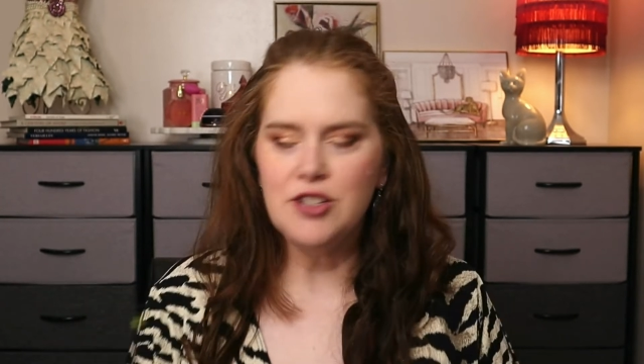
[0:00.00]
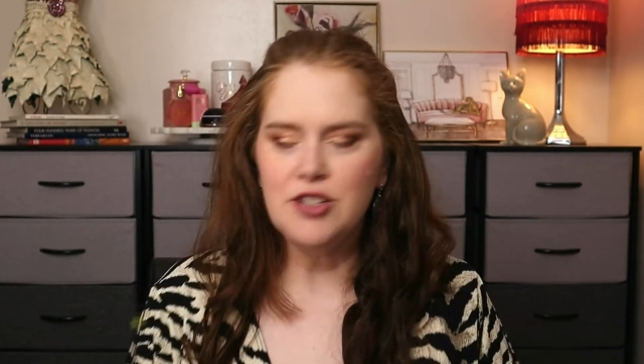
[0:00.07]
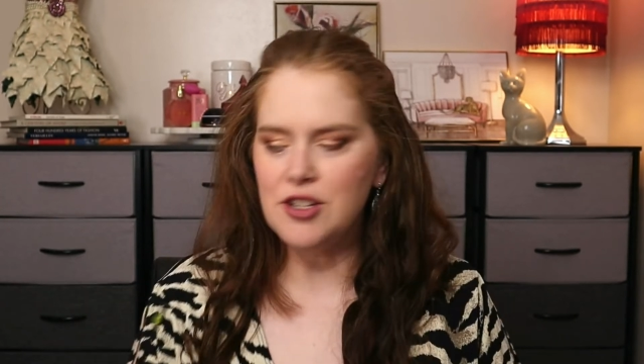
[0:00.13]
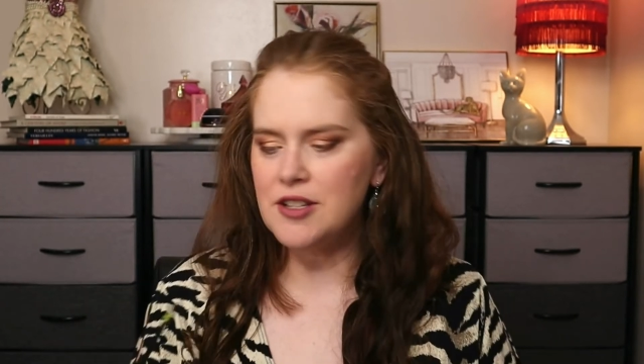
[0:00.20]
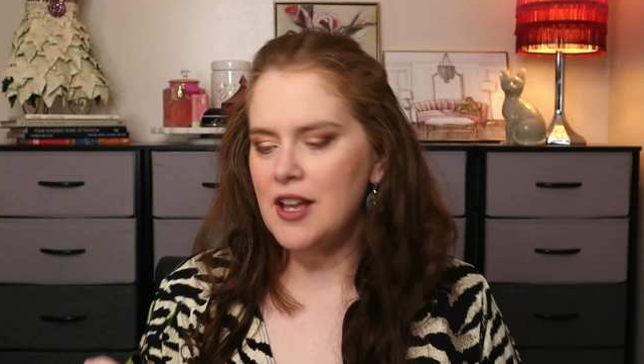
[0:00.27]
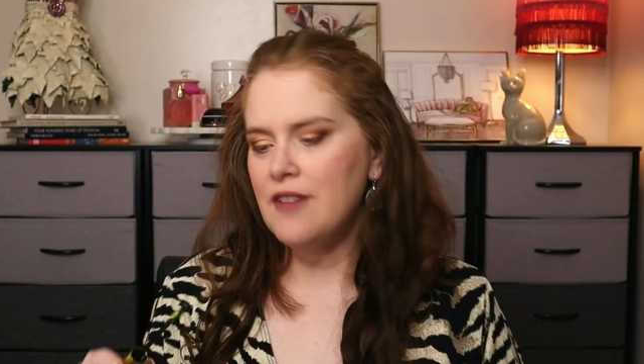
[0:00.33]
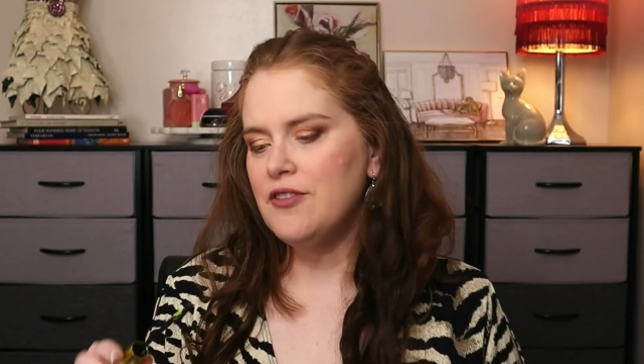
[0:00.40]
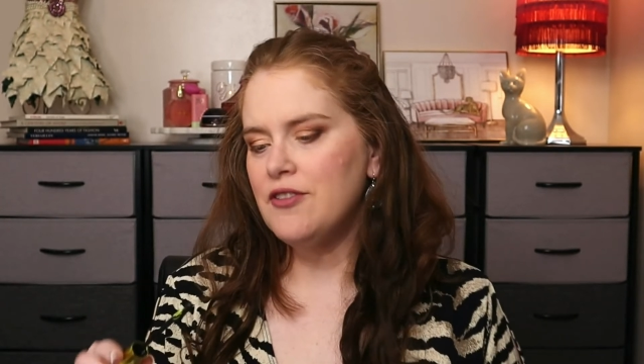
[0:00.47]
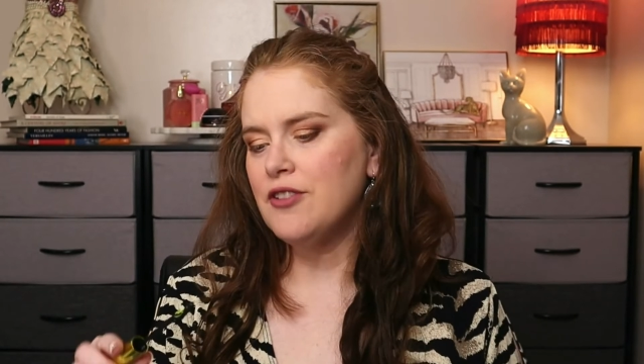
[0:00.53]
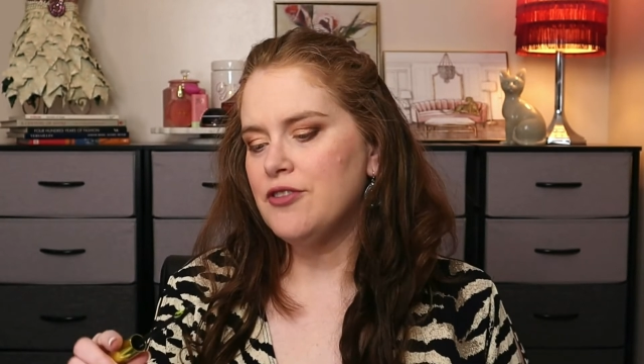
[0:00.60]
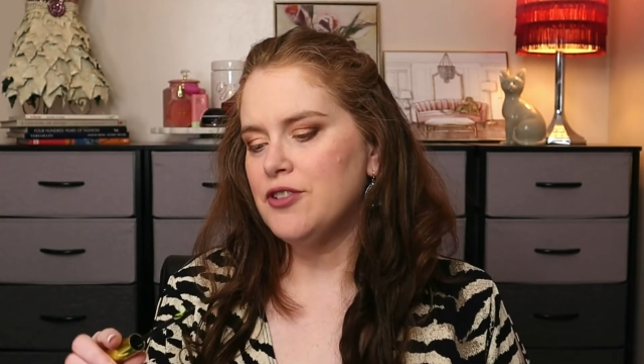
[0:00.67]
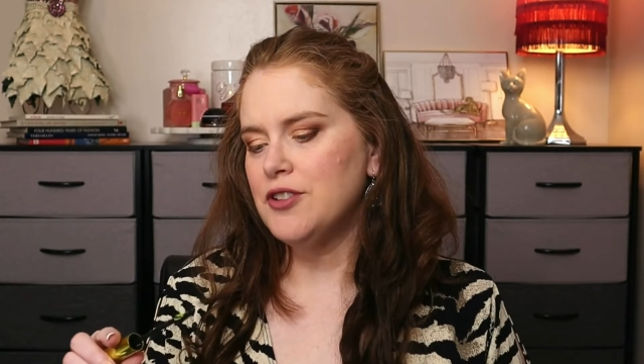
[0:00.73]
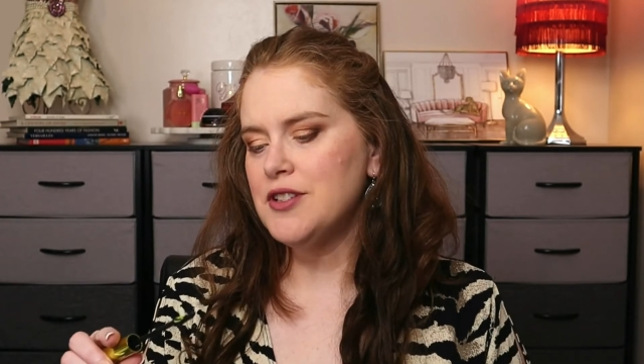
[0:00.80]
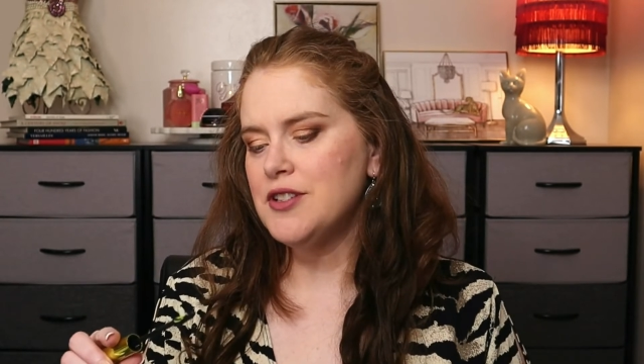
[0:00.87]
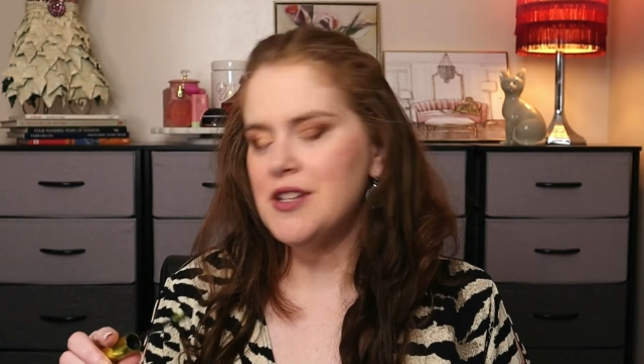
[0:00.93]
just have the
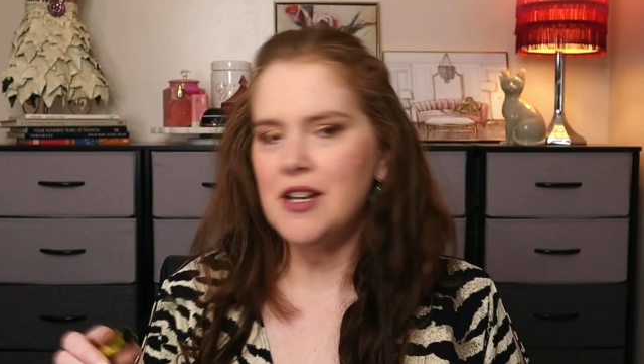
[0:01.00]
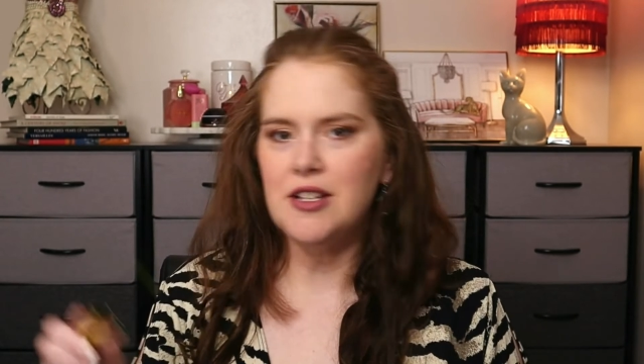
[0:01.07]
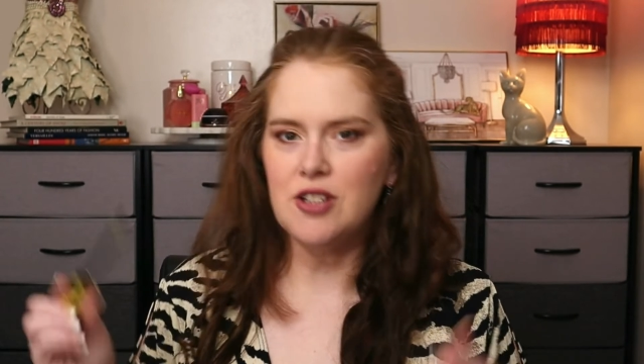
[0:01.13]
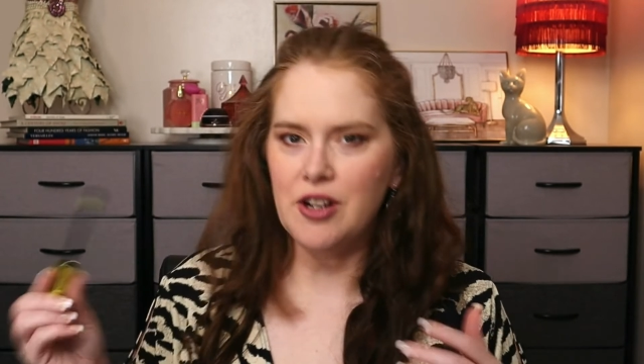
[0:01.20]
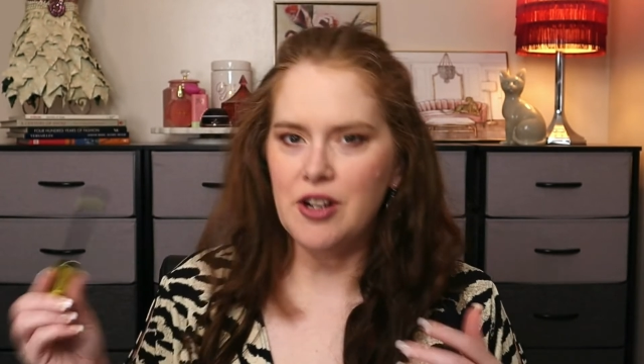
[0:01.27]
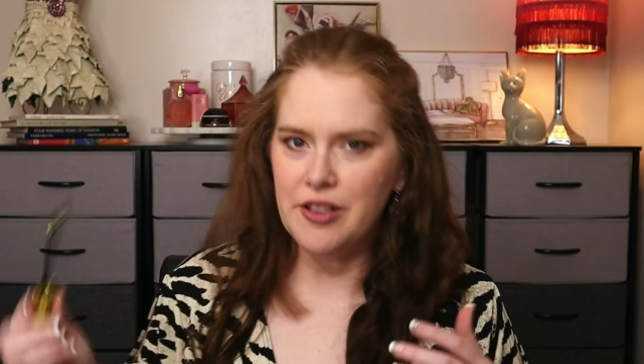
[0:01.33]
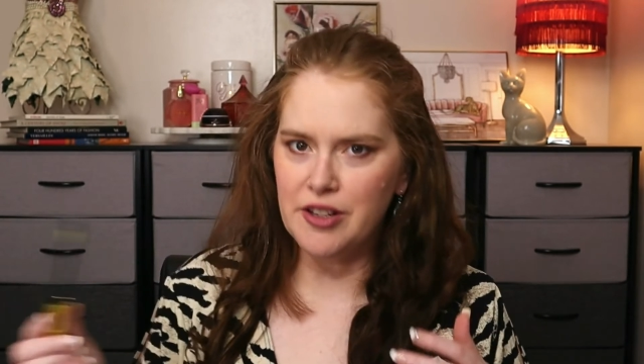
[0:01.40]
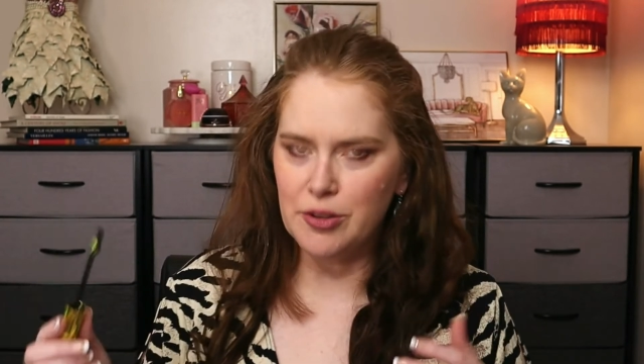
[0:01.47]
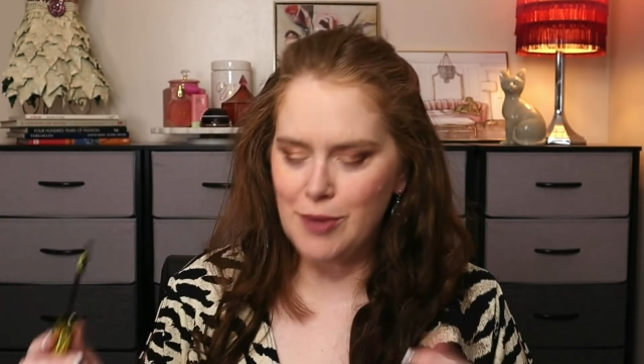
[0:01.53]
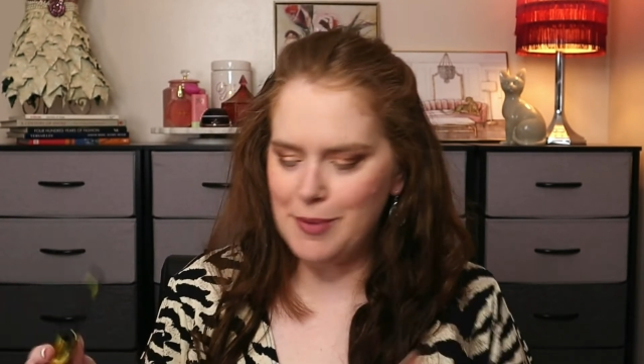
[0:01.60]
full size on their